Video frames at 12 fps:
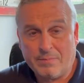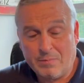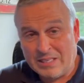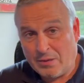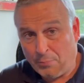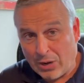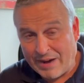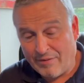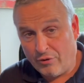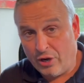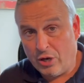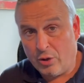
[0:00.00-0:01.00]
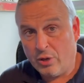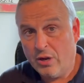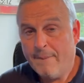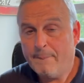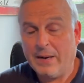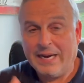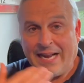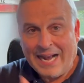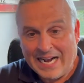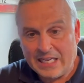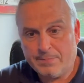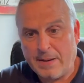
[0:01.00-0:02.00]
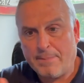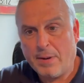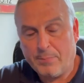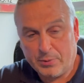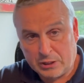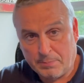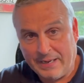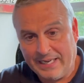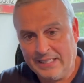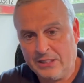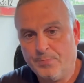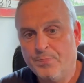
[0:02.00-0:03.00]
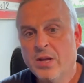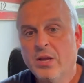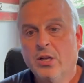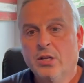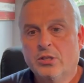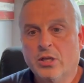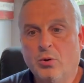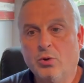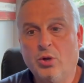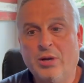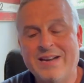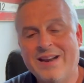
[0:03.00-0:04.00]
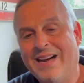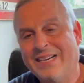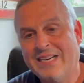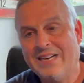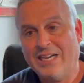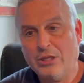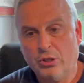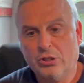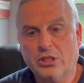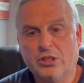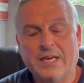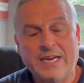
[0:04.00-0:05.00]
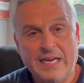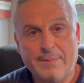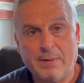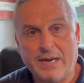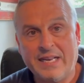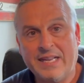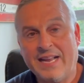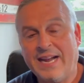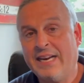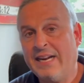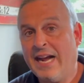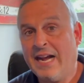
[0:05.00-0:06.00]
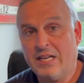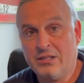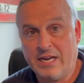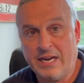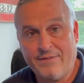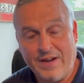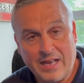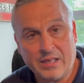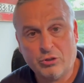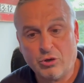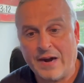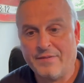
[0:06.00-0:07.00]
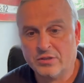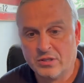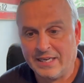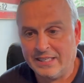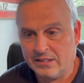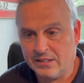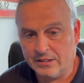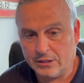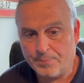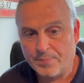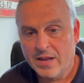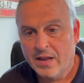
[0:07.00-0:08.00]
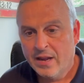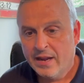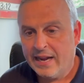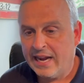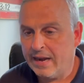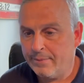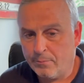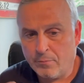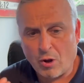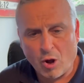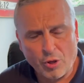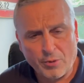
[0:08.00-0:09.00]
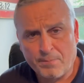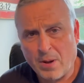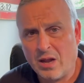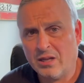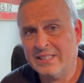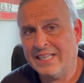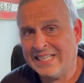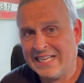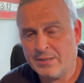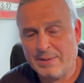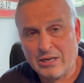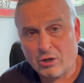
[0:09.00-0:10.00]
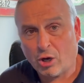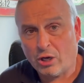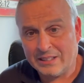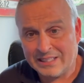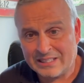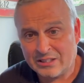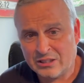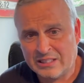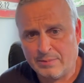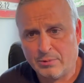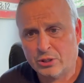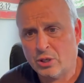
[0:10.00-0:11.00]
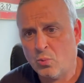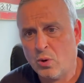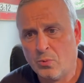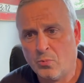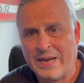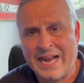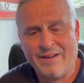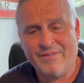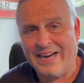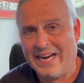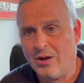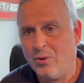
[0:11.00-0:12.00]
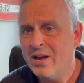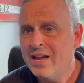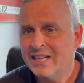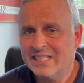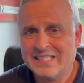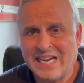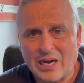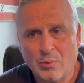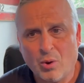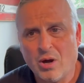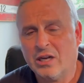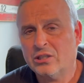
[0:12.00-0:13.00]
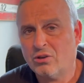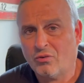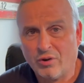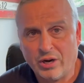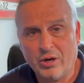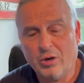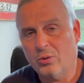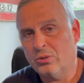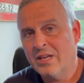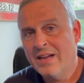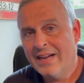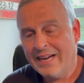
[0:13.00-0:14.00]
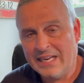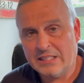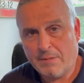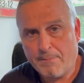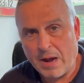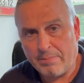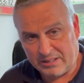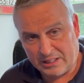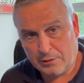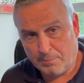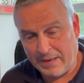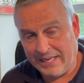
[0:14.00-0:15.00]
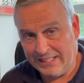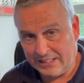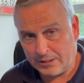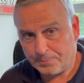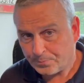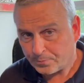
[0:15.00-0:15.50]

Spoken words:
It's a private road, but it has to be a public space. So you cannot deny usage to anybody that has a valid driver's license. And all the policies have to be current, similar to what we have now. The sidewalks, the roads, it's a public space.